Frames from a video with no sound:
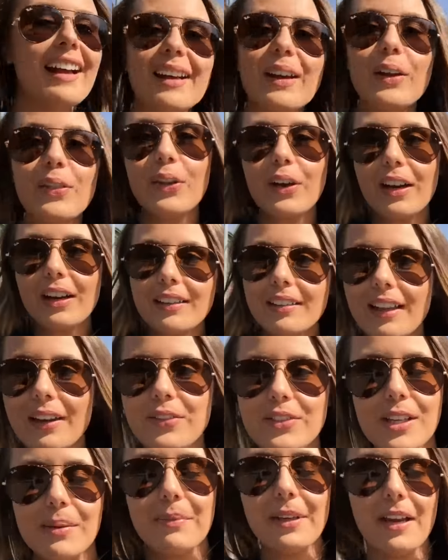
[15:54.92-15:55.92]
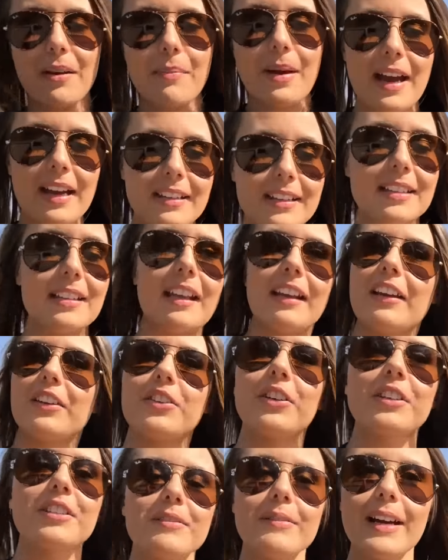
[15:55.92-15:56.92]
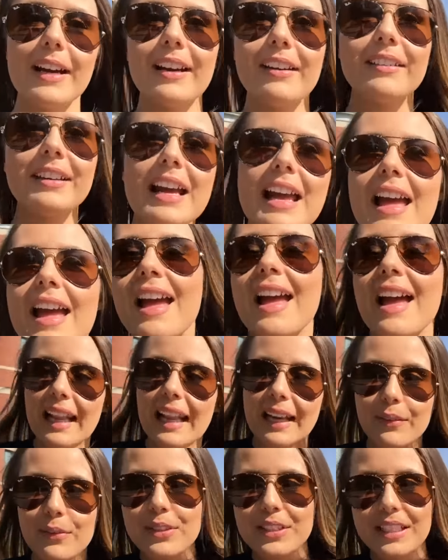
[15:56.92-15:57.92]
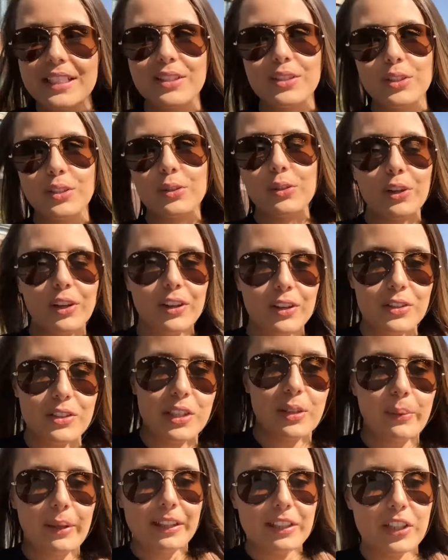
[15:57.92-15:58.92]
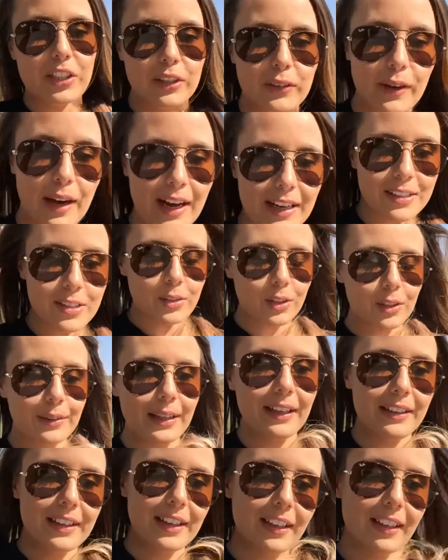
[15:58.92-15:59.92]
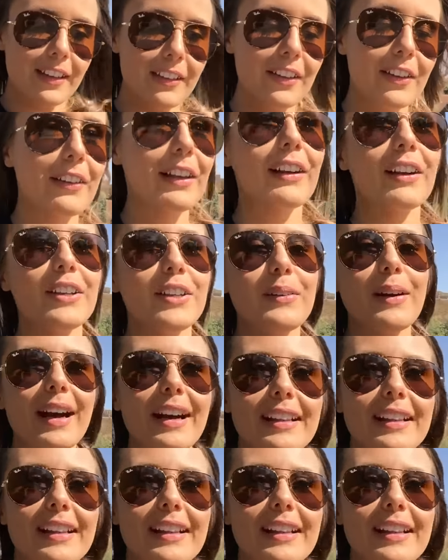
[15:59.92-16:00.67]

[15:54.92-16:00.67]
And I thought I left something at Mandy's and I turned around and it was these two girls who went to a high school around here and they're like, are you